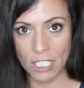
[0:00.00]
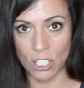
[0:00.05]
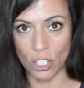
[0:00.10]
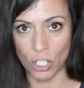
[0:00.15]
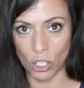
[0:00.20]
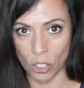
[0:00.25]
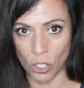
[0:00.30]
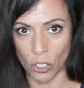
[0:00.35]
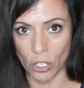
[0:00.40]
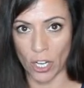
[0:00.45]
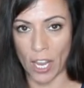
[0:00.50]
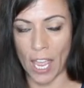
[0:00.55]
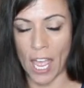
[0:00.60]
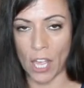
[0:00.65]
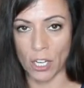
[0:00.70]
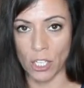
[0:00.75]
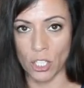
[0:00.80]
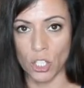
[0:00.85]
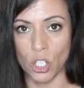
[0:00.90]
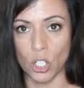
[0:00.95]
to learn
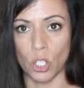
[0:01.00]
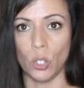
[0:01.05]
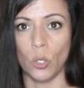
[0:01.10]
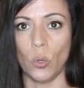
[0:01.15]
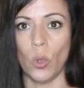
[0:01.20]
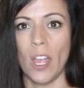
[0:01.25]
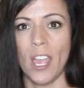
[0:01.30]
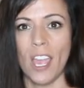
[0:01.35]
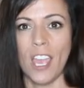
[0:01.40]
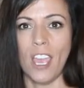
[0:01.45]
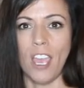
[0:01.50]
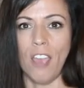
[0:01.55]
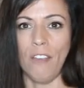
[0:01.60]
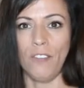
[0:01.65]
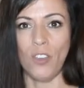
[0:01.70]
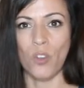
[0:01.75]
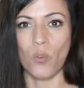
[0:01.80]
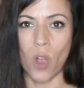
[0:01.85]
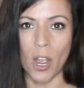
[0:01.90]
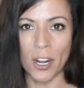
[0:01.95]
how to do
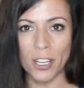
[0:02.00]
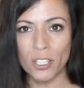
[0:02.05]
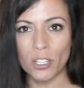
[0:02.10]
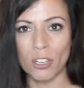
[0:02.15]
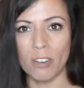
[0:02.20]
if you want to